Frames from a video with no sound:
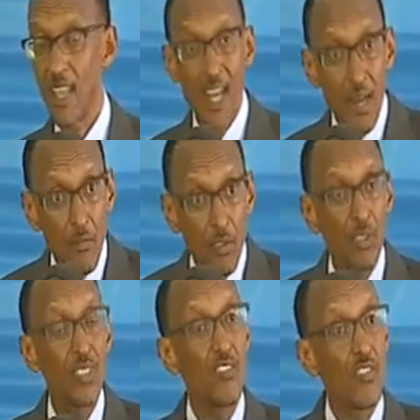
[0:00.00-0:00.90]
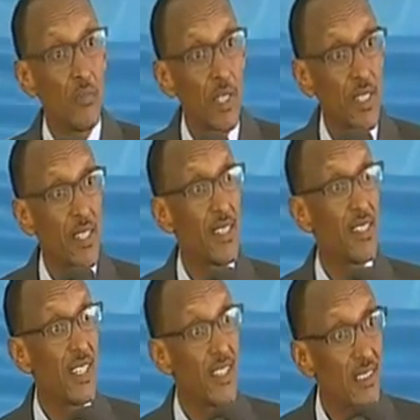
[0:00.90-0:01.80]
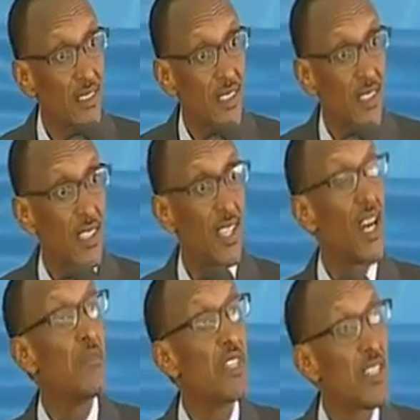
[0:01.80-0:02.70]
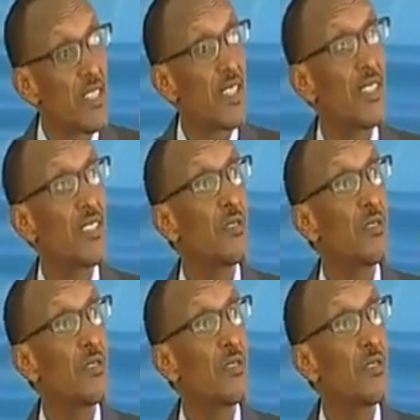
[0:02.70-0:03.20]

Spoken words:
I'm not dramatizing anything here. I'm just telling